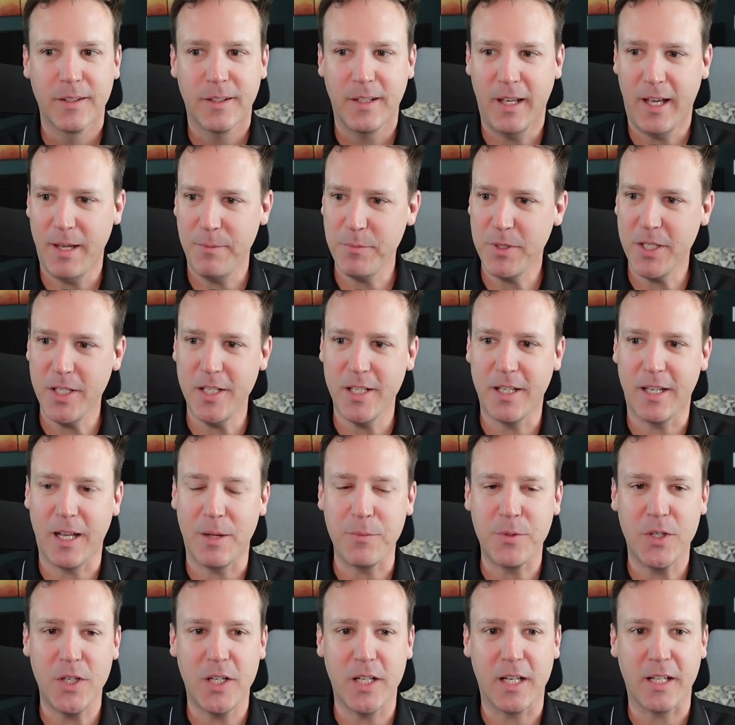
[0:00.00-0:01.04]
I'm good.
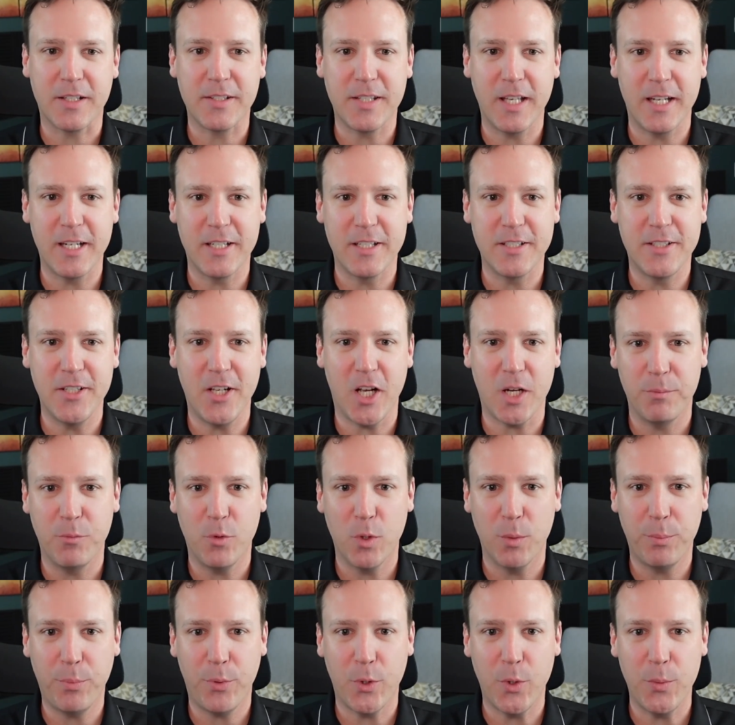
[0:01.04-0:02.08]
Excited to talk
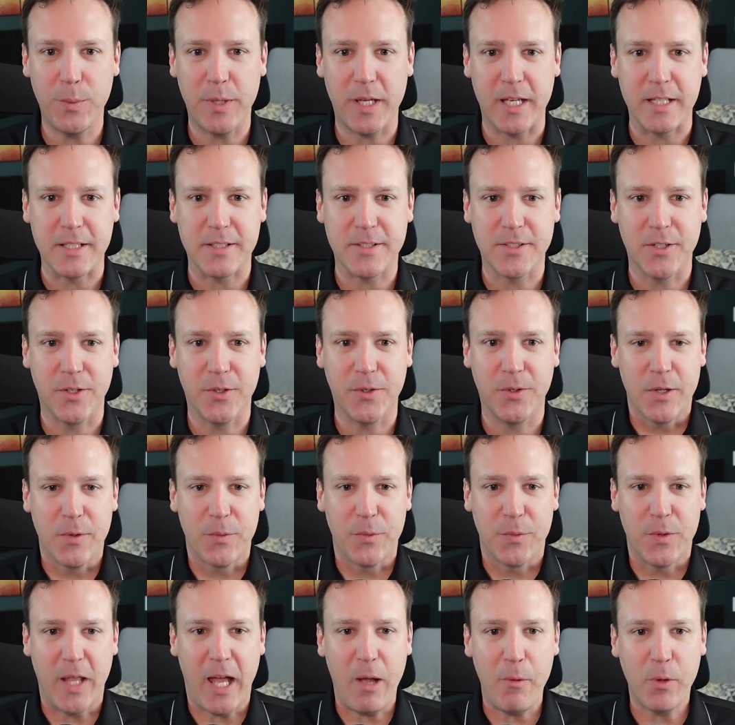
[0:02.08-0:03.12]
more probate. So
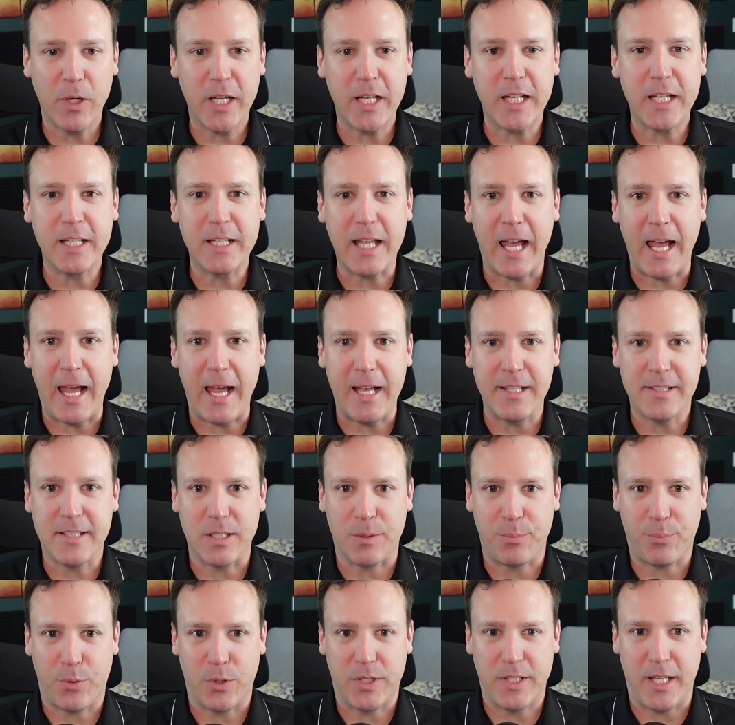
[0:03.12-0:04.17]
now we're getting into
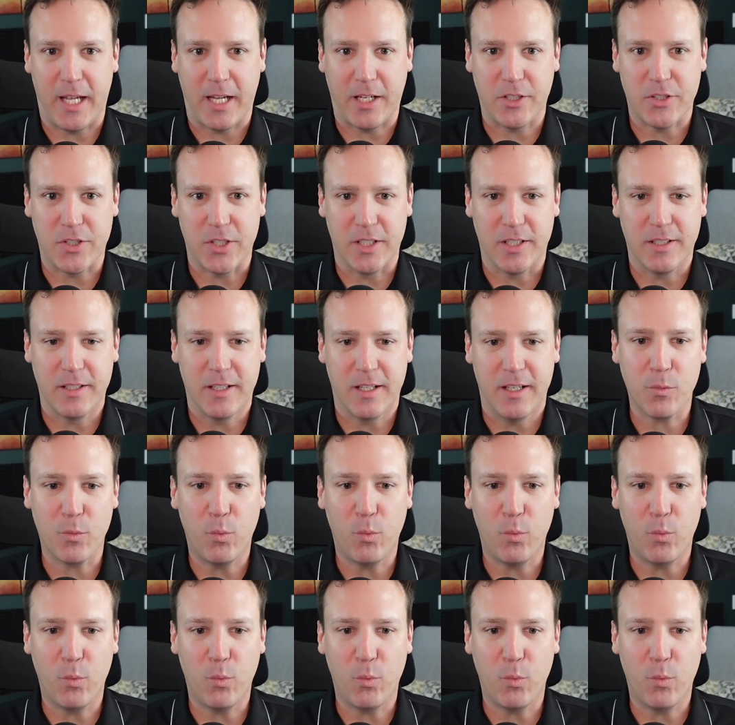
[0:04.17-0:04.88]
asset protection.